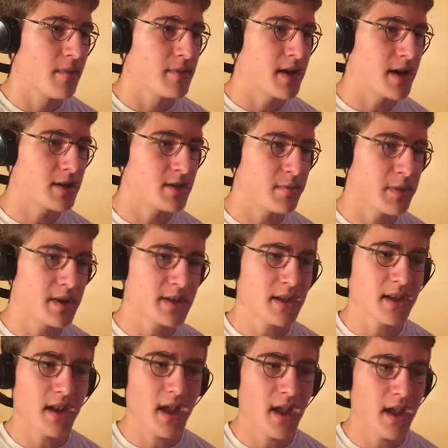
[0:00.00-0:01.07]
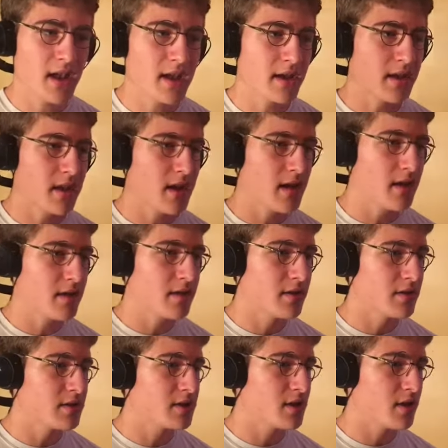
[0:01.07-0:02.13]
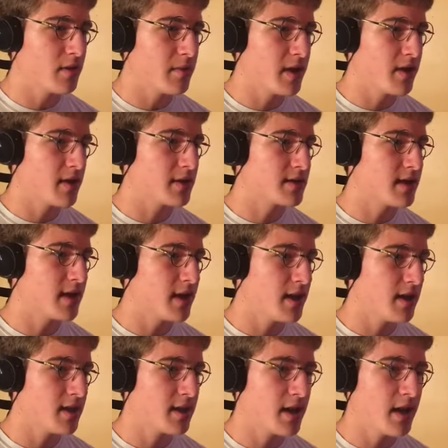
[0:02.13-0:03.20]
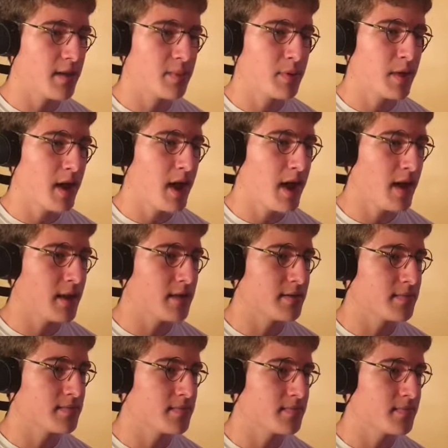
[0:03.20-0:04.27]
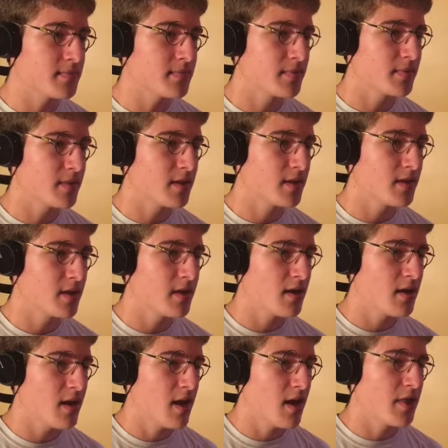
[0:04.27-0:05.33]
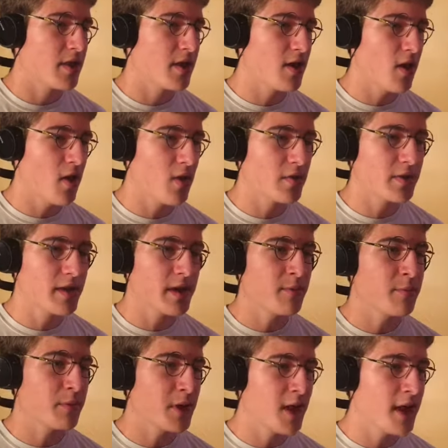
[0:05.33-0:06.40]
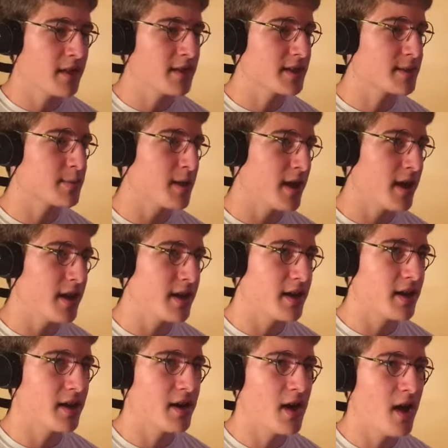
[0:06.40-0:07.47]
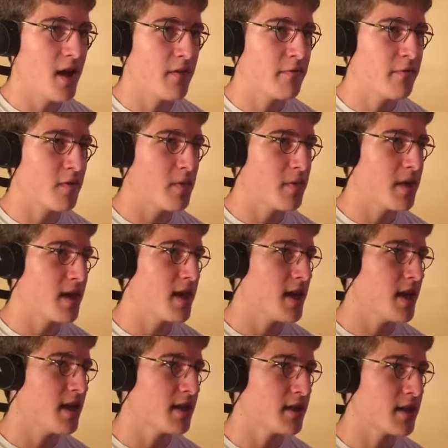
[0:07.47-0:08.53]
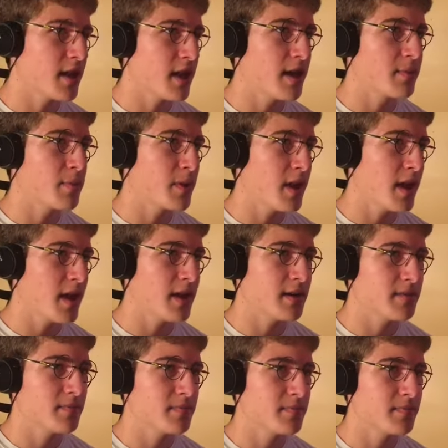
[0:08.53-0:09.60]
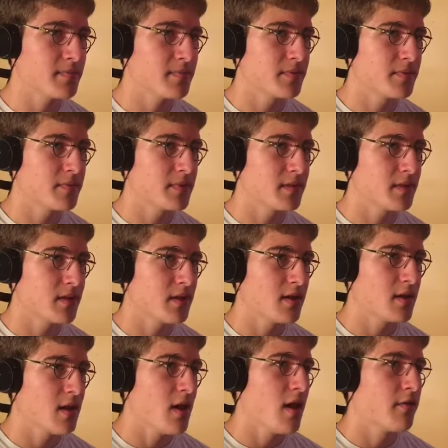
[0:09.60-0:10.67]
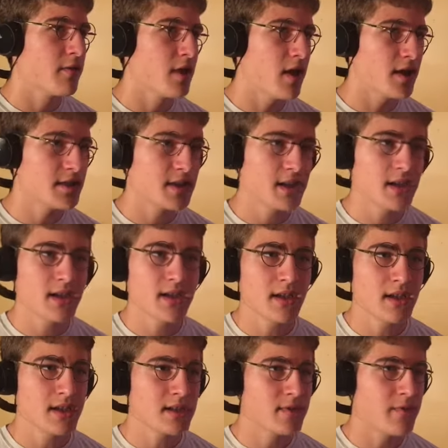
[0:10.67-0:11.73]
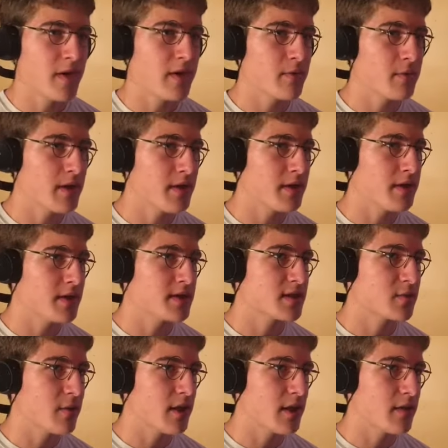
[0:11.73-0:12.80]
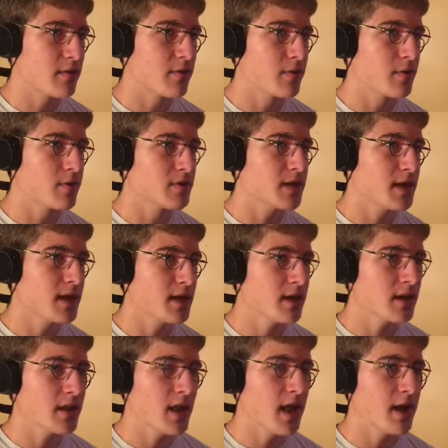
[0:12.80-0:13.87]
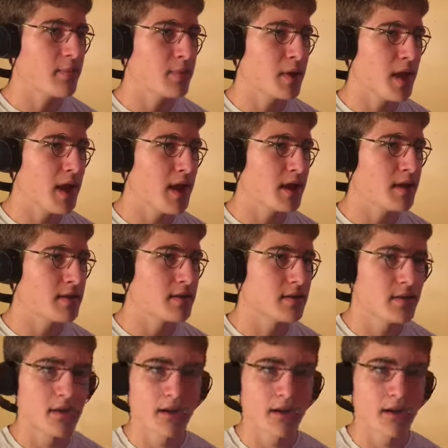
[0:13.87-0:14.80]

Potential plus kinetic energy will be constant. Incline plane. The only plane that's plane enough for me. Incline plane. Velocity is found with the square root. Incline plane.